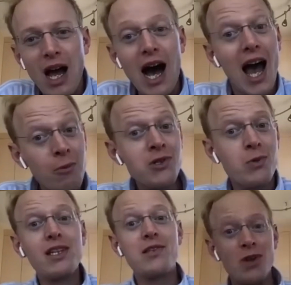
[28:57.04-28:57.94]
I was
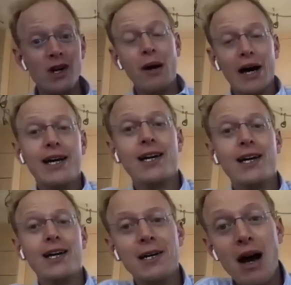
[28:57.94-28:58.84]
really struck by,
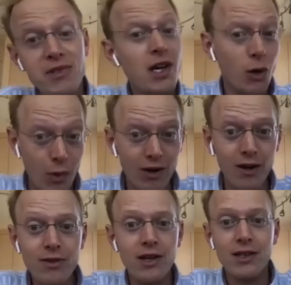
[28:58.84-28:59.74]
I was unaware
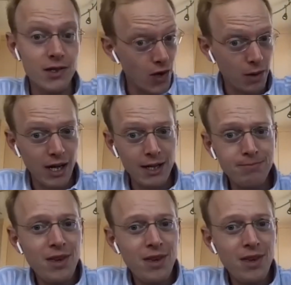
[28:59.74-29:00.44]
of and struck by,